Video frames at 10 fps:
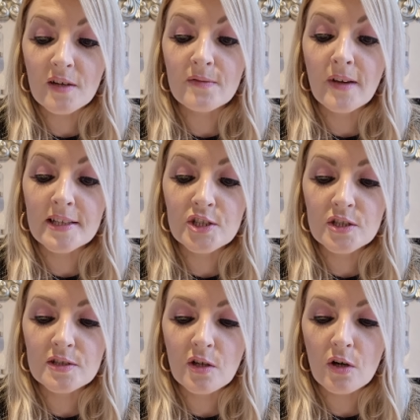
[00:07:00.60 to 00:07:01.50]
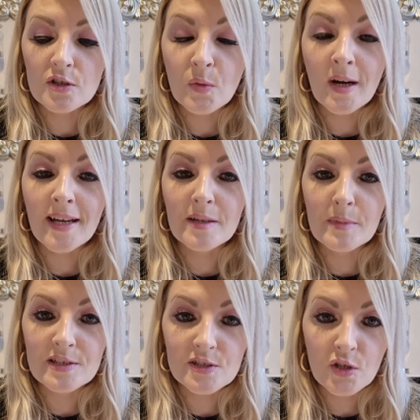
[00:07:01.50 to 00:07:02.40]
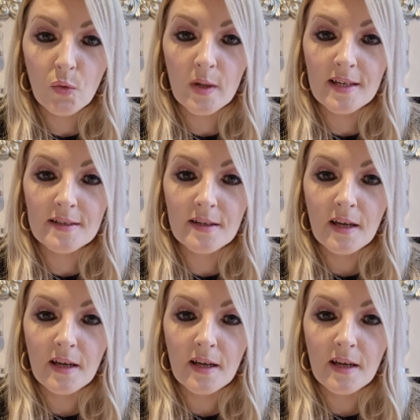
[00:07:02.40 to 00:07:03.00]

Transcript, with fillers: and vengeance, Lord, to our enemies, to the wicked.